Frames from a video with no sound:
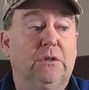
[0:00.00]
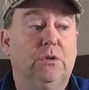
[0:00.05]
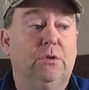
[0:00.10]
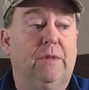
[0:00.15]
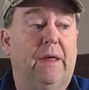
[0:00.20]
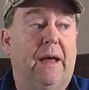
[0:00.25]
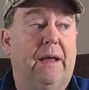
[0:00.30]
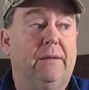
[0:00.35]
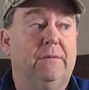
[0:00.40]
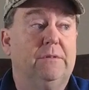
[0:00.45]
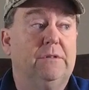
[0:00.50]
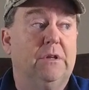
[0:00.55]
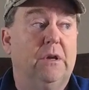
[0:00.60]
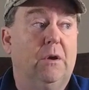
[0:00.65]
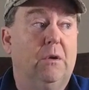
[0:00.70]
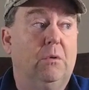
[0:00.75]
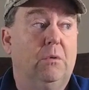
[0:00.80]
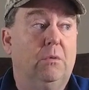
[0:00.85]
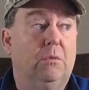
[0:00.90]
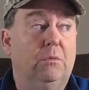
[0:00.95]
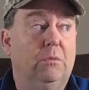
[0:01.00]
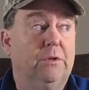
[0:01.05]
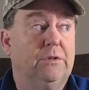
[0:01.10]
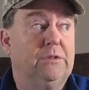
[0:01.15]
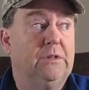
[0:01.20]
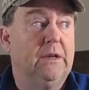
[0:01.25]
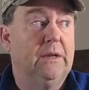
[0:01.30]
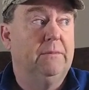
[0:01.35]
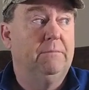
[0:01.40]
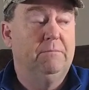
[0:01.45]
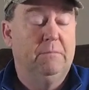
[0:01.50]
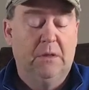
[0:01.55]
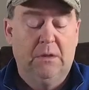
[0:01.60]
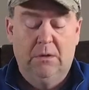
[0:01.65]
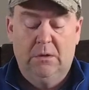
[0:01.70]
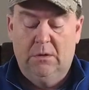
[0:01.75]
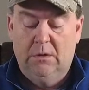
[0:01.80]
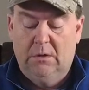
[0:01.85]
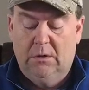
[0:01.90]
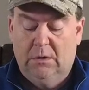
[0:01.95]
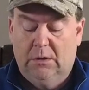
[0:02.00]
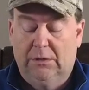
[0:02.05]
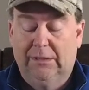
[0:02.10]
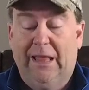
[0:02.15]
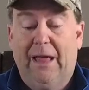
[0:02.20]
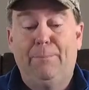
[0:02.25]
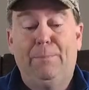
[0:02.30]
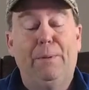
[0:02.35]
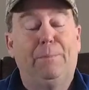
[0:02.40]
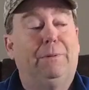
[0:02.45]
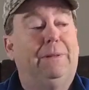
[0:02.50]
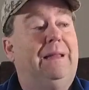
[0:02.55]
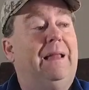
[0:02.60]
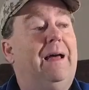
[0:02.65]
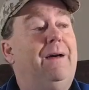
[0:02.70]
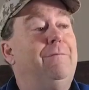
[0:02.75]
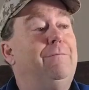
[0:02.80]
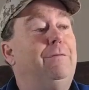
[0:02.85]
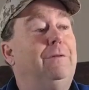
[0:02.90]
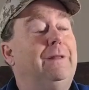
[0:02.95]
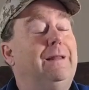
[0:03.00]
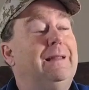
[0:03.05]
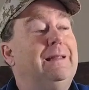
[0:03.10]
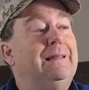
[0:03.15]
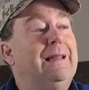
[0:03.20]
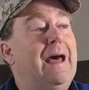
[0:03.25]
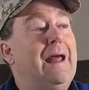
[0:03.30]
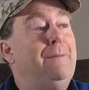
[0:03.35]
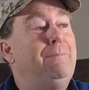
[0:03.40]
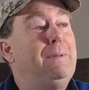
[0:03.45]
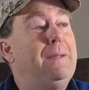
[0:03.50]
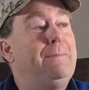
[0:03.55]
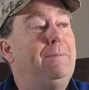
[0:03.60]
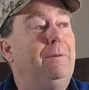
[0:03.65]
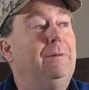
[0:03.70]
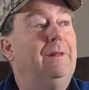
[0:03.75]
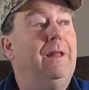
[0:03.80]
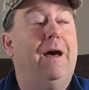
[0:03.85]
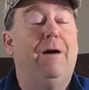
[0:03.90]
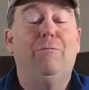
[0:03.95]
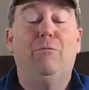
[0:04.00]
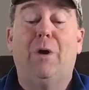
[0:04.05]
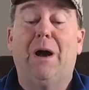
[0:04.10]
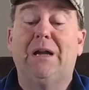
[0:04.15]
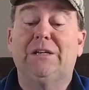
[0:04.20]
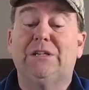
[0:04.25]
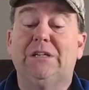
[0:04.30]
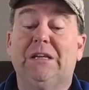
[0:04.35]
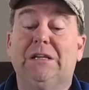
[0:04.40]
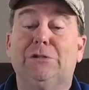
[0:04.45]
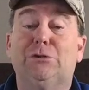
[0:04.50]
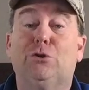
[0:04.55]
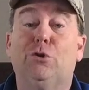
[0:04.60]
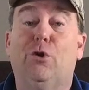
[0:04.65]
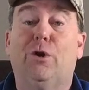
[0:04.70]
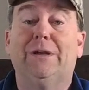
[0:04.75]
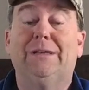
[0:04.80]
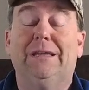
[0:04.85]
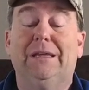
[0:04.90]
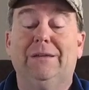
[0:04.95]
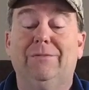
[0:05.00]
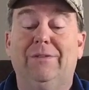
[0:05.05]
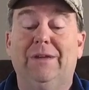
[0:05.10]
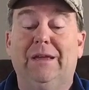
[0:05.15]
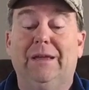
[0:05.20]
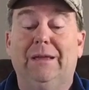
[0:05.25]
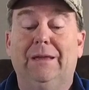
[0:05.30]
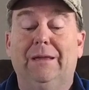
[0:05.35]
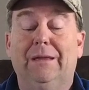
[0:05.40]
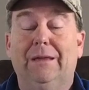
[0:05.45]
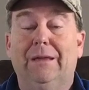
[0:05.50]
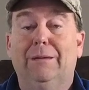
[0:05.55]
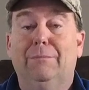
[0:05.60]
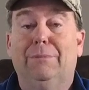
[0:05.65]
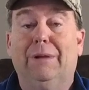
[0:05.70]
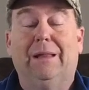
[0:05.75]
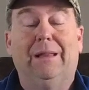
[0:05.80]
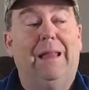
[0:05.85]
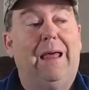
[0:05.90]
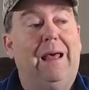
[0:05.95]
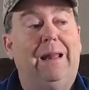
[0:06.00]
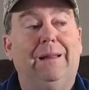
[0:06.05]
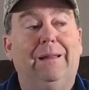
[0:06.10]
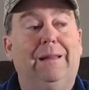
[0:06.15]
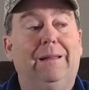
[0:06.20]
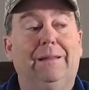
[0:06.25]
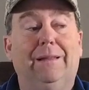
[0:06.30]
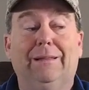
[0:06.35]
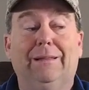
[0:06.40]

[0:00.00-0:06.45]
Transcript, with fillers: do that. So we'll see. A lot of people love a lot of people love watching His Glory TV, but a lot of,